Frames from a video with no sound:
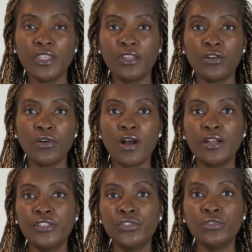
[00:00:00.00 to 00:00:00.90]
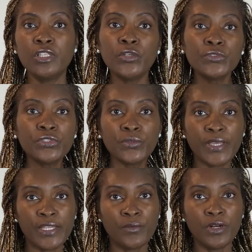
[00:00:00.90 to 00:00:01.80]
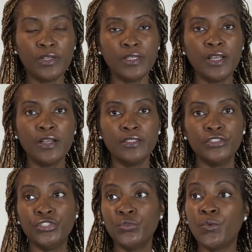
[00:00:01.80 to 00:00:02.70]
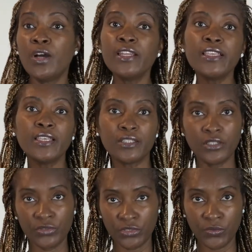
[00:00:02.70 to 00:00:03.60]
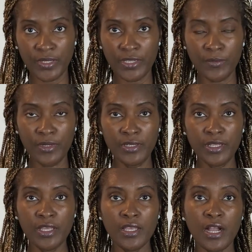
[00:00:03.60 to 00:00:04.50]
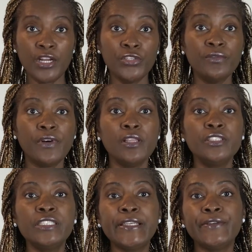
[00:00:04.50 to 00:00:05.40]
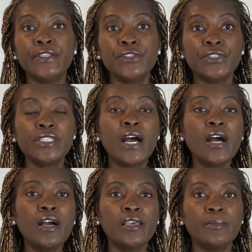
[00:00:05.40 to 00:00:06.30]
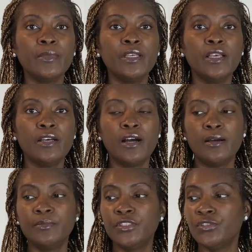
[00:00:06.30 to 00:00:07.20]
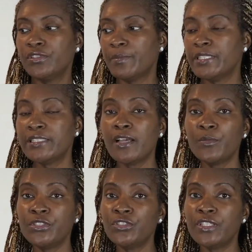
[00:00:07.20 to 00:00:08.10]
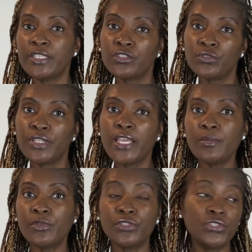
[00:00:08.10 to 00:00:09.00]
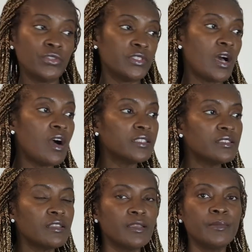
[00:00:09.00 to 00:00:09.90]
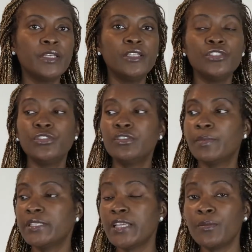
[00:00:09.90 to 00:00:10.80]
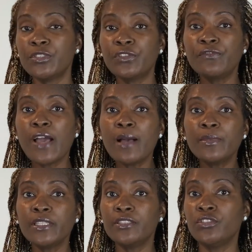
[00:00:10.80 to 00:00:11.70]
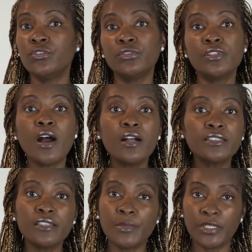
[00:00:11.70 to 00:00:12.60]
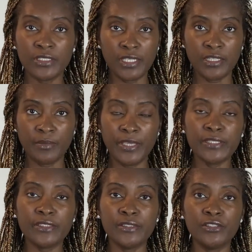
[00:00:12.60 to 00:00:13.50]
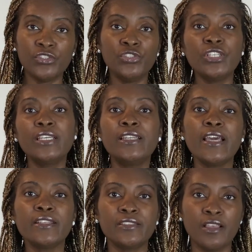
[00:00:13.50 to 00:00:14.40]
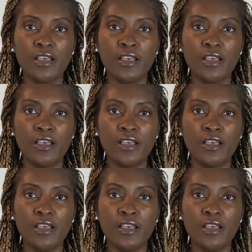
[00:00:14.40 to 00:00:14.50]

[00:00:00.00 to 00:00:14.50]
Are you close to anyone? Do you want to get close to anyone? Are you volunteering your time? Do you spend time with your next door neighbor? Do you talk to them? Do you spend time with your family? Do you talk to them on a daily basis? Do you connect